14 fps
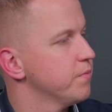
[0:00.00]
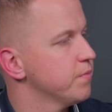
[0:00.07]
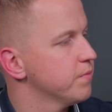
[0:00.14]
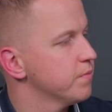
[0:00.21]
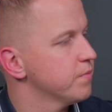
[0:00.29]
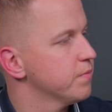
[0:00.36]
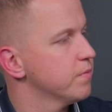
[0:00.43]

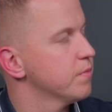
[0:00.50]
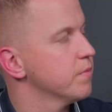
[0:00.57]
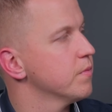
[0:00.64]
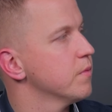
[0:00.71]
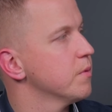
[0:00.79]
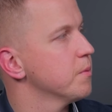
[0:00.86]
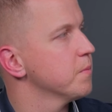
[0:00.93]

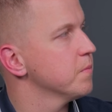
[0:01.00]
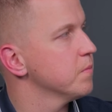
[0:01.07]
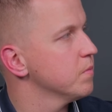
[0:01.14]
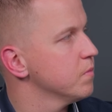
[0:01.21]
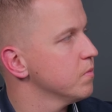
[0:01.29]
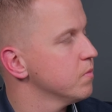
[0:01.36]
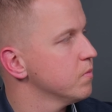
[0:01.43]

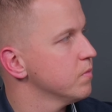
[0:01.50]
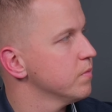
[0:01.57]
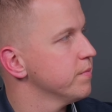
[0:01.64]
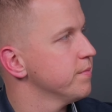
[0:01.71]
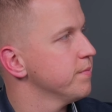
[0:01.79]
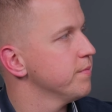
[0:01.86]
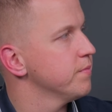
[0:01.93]

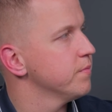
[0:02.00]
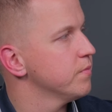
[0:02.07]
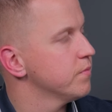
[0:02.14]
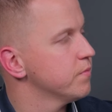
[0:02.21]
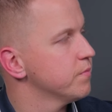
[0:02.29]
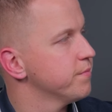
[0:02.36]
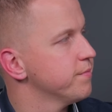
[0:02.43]

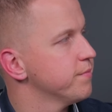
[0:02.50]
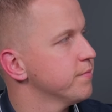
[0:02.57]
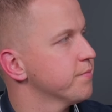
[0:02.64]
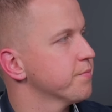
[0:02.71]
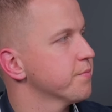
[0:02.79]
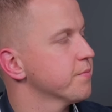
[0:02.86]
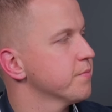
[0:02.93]

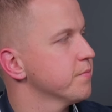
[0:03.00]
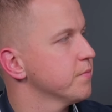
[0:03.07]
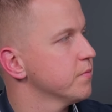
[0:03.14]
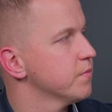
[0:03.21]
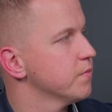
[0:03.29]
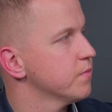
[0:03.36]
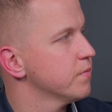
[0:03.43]

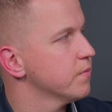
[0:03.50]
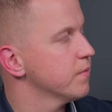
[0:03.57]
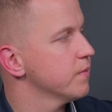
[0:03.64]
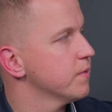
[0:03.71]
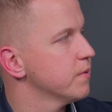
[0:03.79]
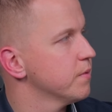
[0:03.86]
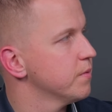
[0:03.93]

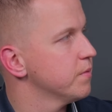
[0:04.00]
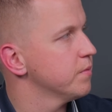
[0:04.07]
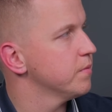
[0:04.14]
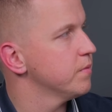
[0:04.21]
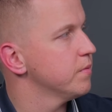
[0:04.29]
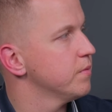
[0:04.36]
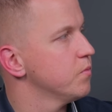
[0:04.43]

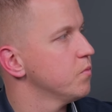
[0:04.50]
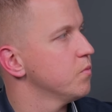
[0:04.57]
[no speech]